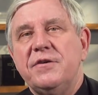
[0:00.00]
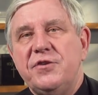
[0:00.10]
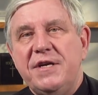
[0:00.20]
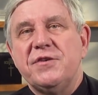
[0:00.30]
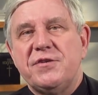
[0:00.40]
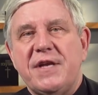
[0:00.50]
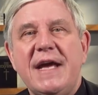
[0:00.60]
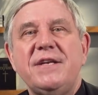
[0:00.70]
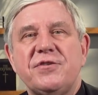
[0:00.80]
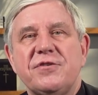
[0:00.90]
Jesus
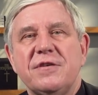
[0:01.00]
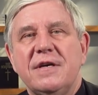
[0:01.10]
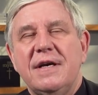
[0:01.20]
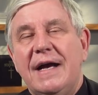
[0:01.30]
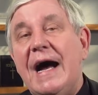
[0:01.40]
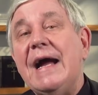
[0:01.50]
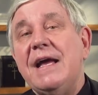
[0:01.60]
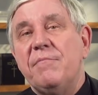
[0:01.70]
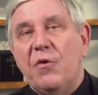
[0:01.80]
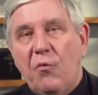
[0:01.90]
states, "I
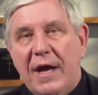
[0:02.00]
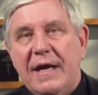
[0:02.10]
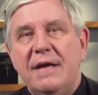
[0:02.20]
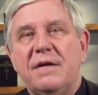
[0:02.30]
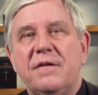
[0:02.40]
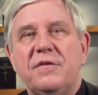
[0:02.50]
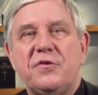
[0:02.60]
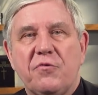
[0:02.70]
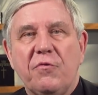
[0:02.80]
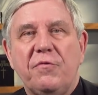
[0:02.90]
am the way, the
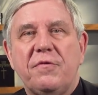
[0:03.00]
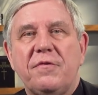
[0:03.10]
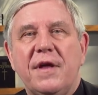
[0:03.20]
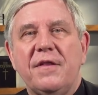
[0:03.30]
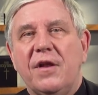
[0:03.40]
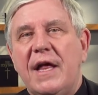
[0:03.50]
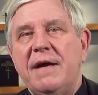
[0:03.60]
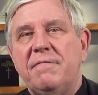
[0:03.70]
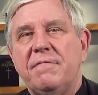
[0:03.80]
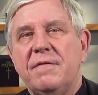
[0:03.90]
truth, and the
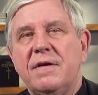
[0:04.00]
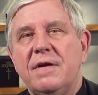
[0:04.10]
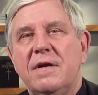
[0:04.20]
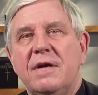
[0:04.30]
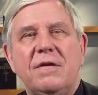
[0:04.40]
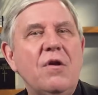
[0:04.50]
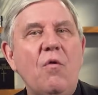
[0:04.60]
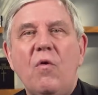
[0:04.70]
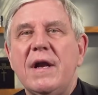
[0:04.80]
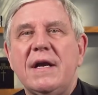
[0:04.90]
life. No
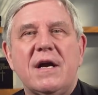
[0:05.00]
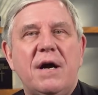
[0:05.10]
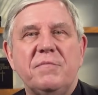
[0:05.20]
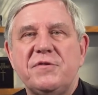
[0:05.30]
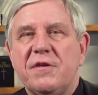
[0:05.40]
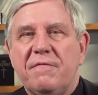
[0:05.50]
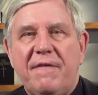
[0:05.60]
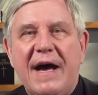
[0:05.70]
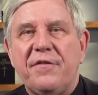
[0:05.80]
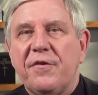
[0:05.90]
one comes to the
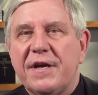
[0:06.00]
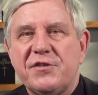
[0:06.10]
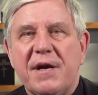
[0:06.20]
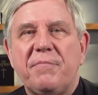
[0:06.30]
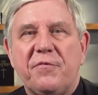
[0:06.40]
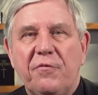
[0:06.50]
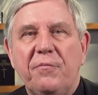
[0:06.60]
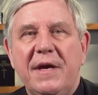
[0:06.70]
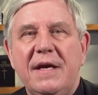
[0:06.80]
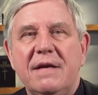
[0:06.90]
Father except through
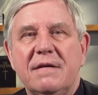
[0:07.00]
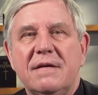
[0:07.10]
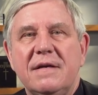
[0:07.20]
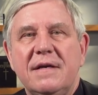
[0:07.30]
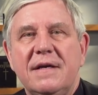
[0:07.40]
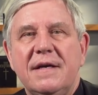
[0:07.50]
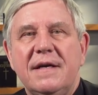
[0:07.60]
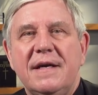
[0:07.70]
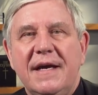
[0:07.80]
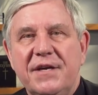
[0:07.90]
me."
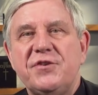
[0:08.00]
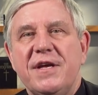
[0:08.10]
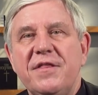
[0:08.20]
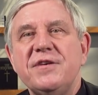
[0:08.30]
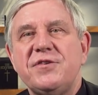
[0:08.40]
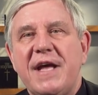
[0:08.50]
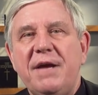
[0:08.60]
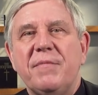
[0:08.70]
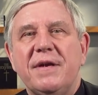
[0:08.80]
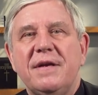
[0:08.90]
It is in this
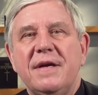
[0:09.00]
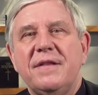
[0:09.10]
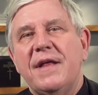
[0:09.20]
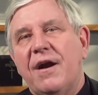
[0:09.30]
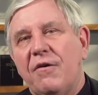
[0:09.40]
statement that